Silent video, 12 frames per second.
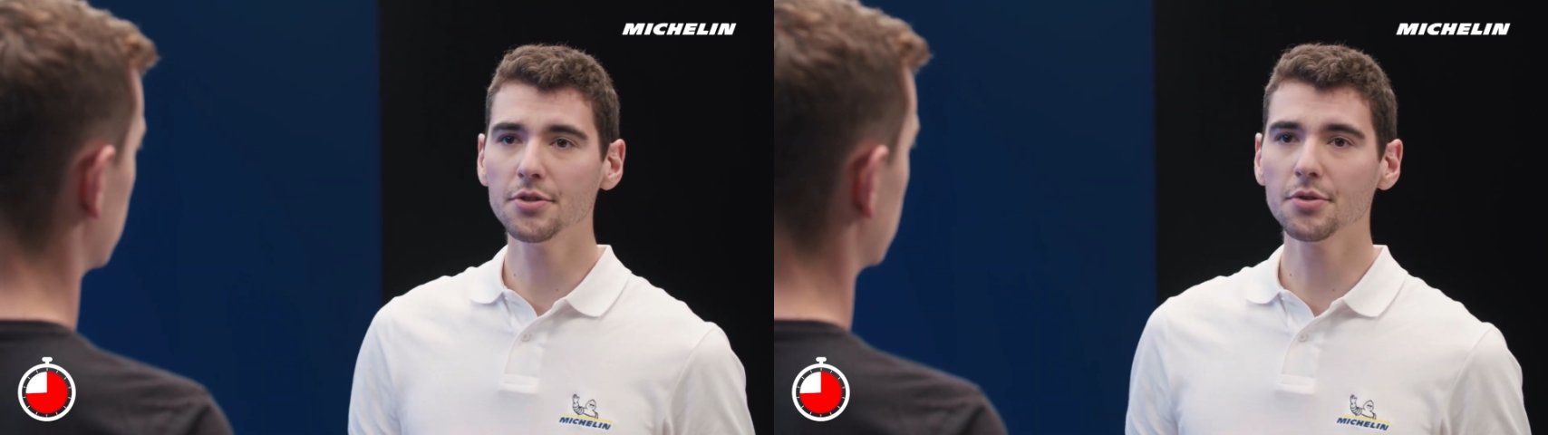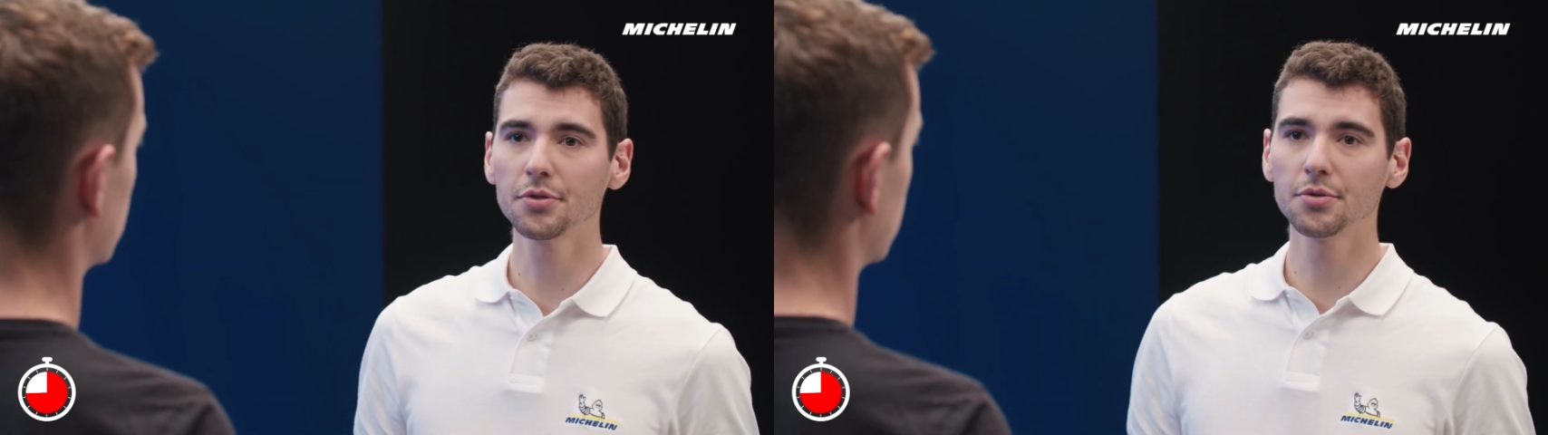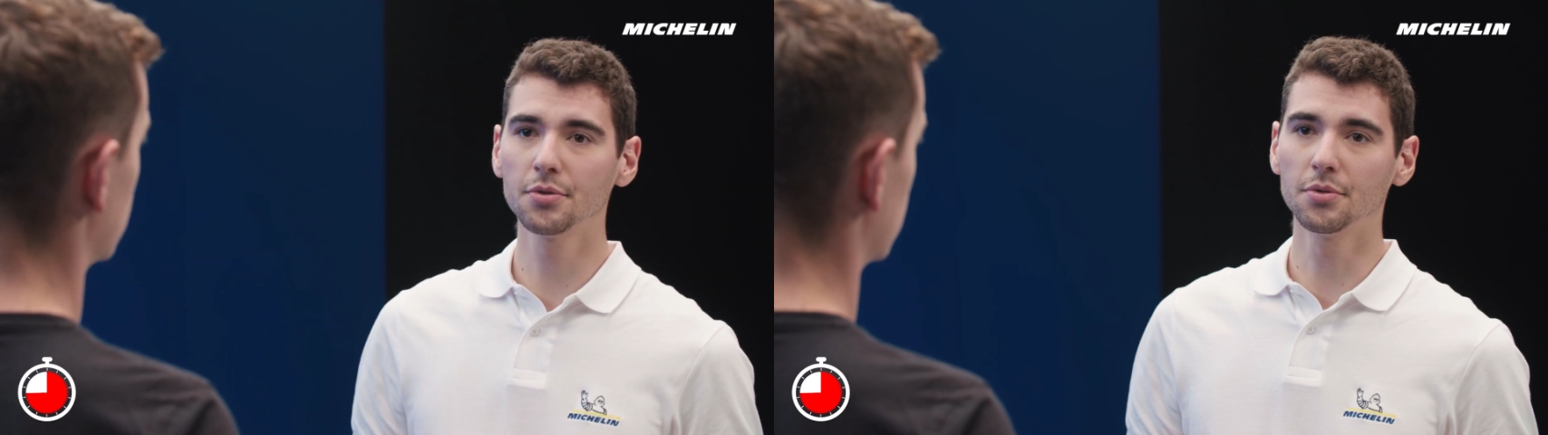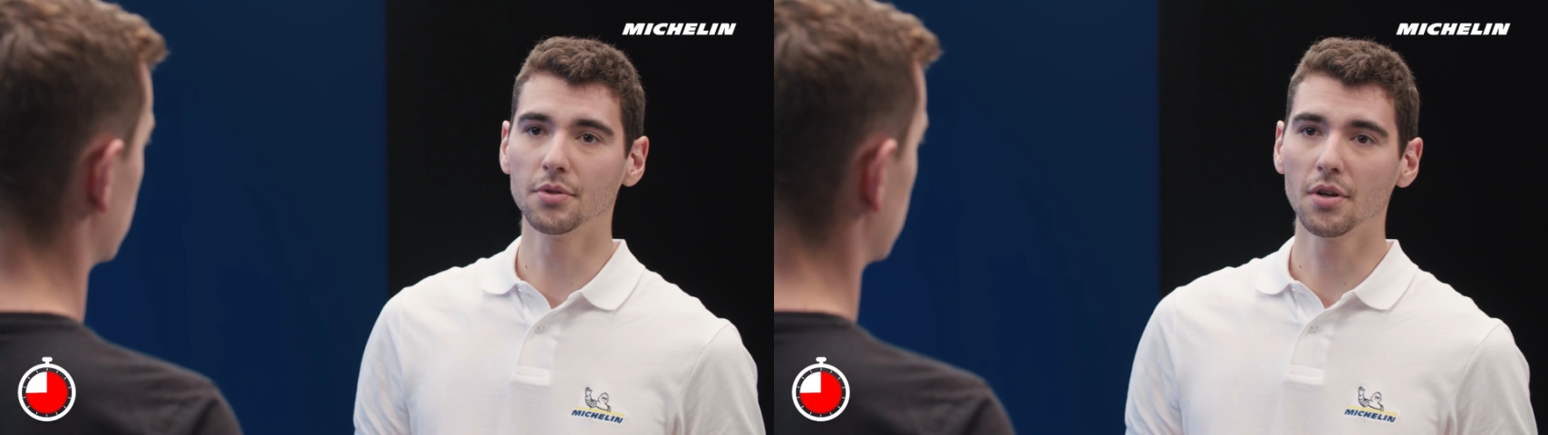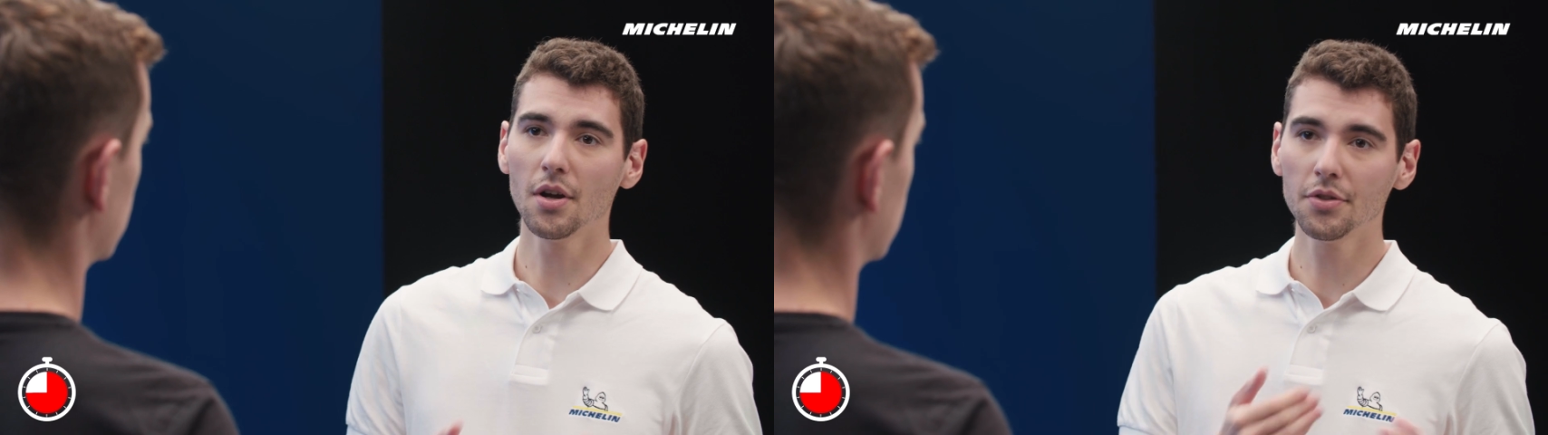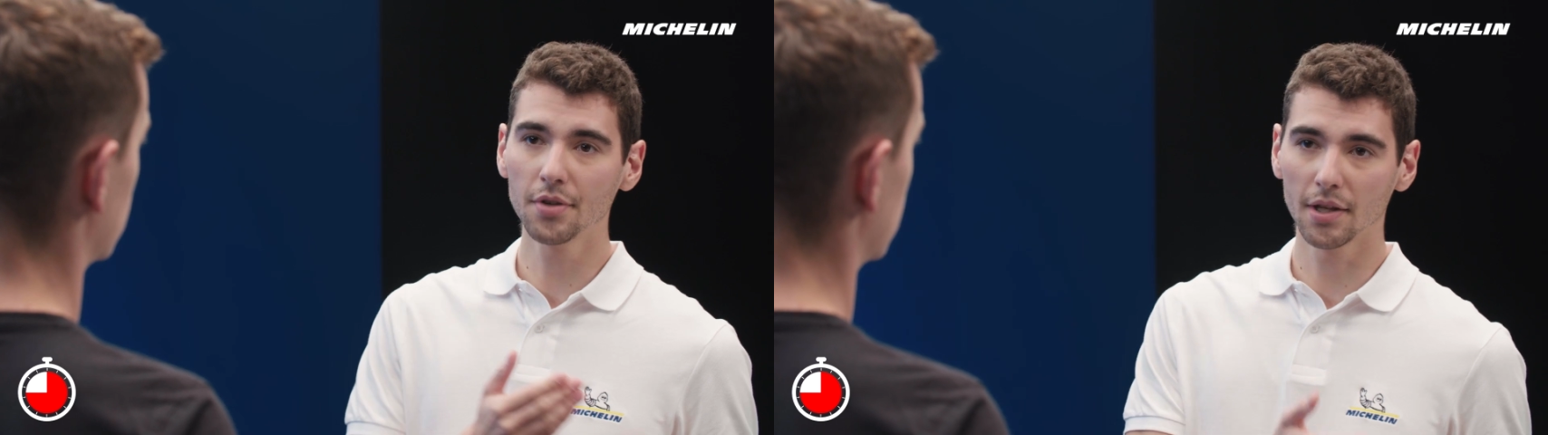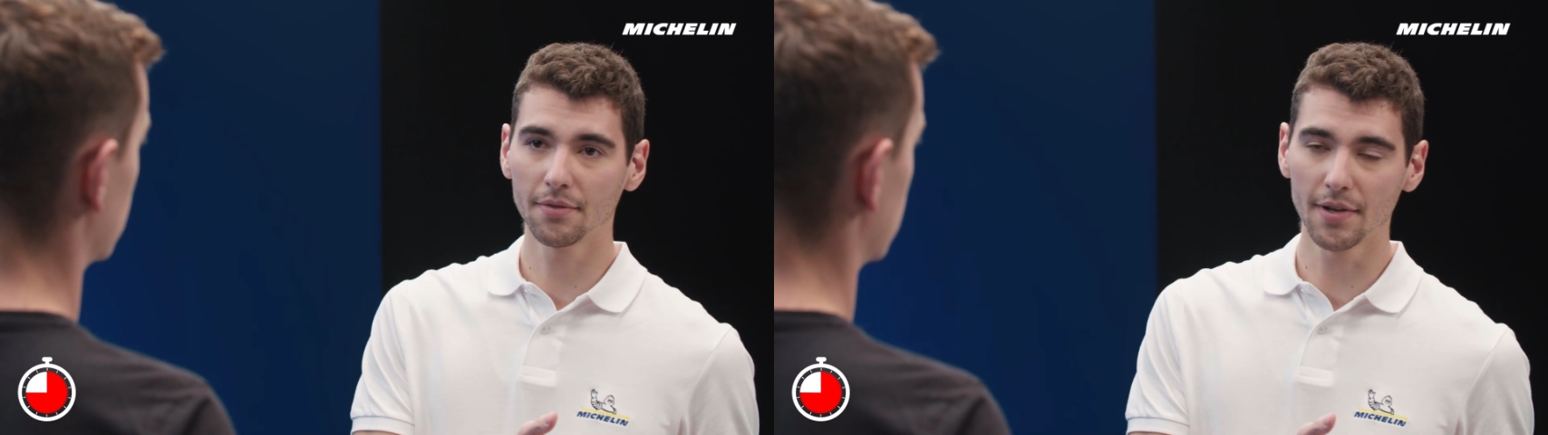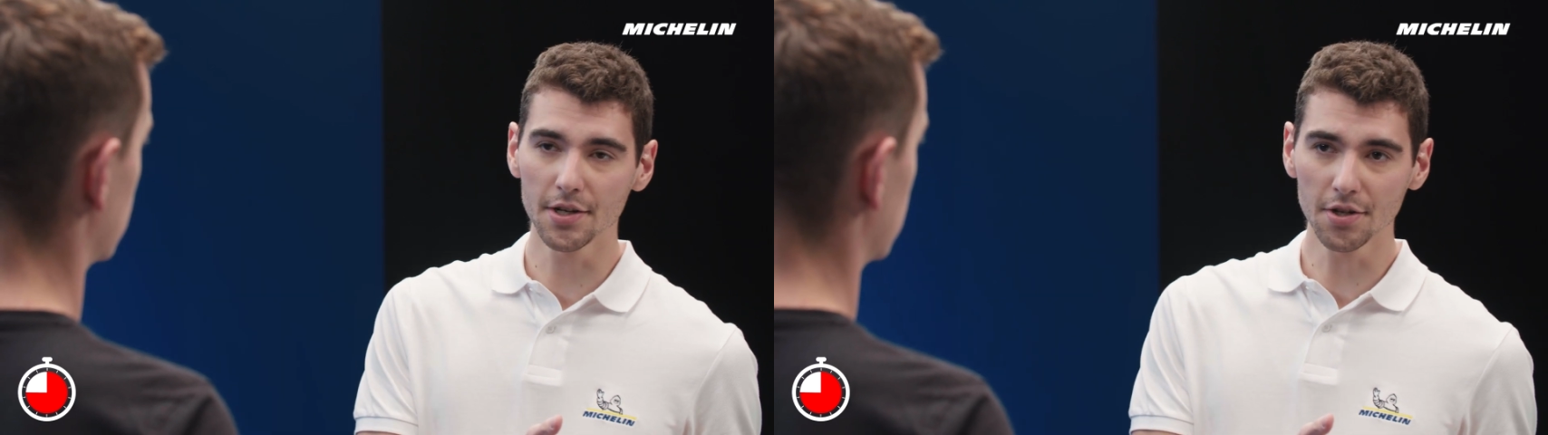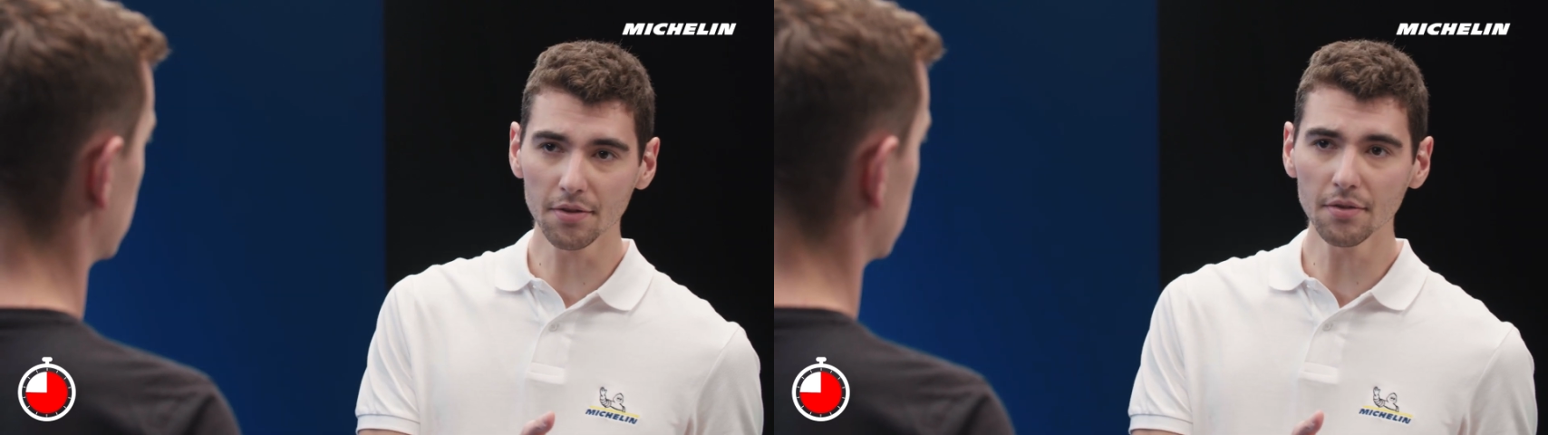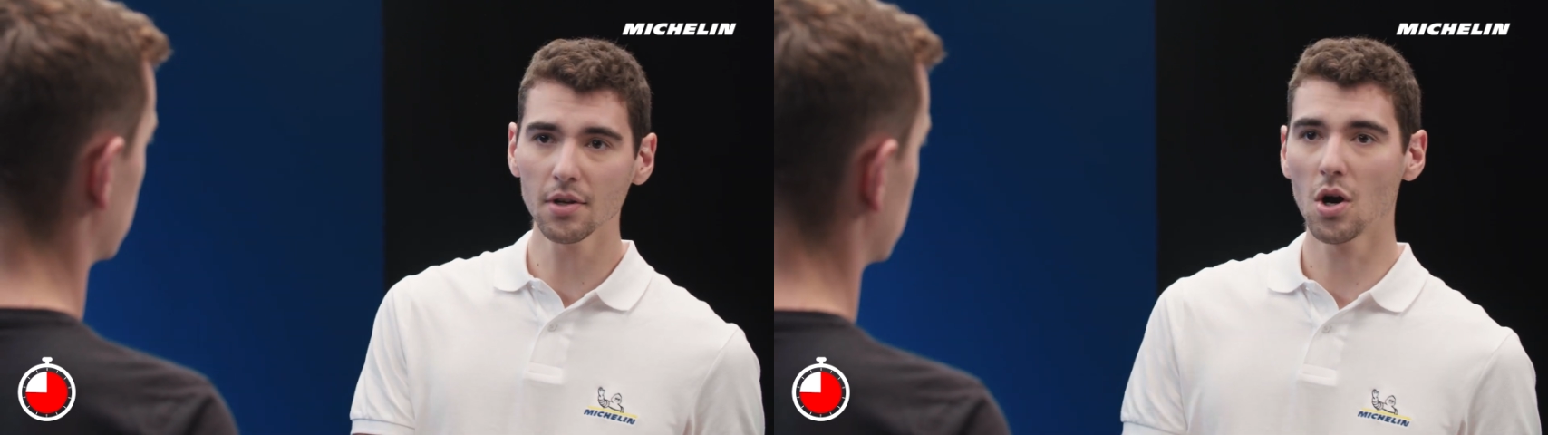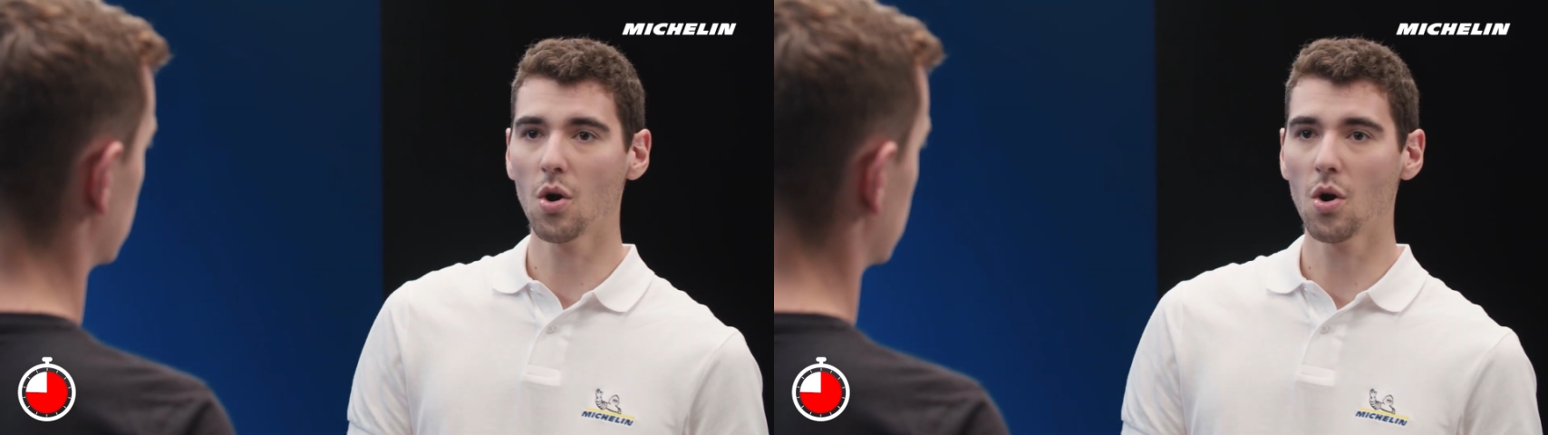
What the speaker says: due to underinflation,